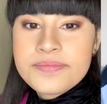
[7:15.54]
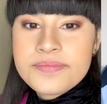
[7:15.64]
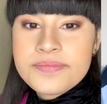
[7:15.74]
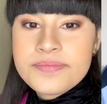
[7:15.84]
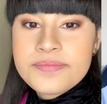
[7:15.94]

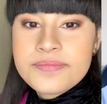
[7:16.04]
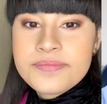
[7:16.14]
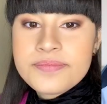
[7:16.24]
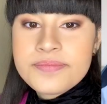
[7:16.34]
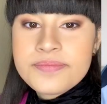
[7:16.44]

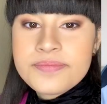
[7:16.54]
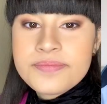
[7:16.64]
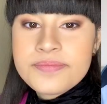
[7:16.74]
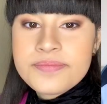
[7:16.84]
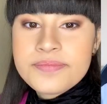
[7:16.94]

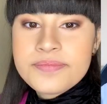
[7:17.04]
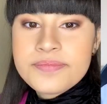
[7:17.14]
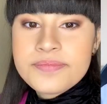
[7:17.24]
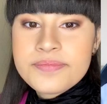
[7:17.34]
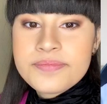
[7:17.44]

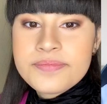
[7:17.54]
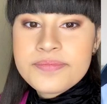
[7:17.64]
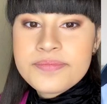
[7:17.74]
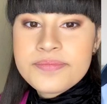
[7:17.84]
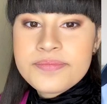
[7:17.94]

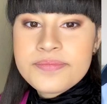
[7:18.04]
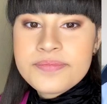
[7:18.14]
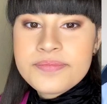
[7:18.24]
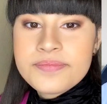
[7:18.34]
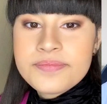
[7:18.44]

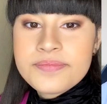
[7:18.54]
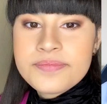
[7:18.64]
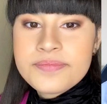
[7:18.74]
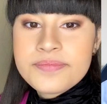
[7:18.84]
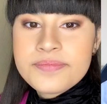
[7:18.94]

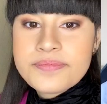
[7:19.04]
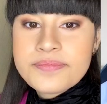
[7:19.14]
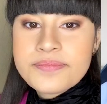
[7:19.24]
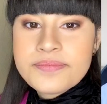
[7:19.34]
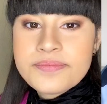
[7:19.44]

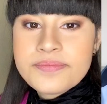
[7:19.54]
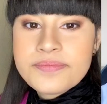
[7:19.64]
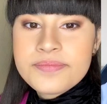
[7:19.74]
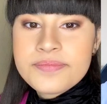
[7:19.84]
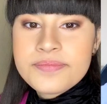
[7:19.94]

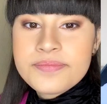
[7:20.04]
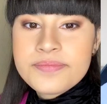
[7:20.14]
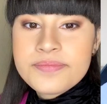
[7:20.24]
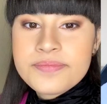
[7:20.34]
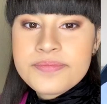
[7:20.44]

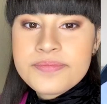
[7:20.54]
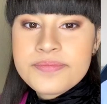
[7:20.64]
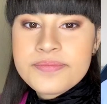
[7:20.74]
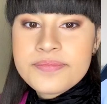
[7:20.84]
[no speech]